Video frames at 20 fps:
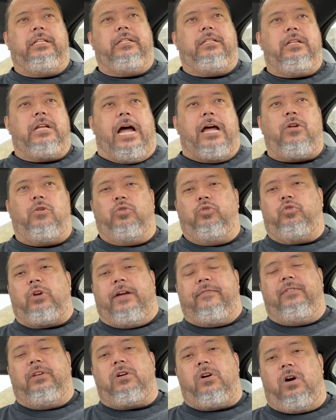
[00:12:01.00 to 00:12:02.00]
I don't
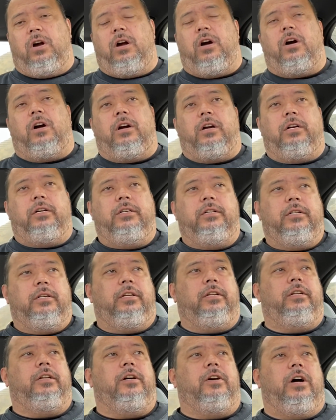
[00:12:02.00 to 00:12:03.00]
drive the car hard.
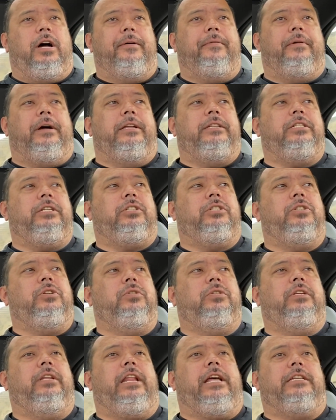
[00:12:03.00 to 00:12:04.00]
You know, I just
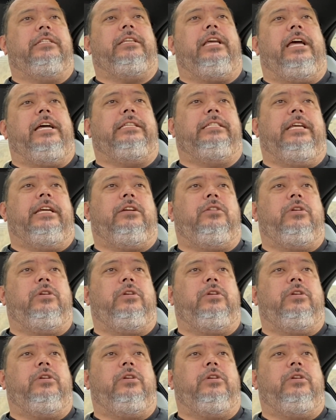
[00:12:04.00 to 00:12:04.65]
use it as a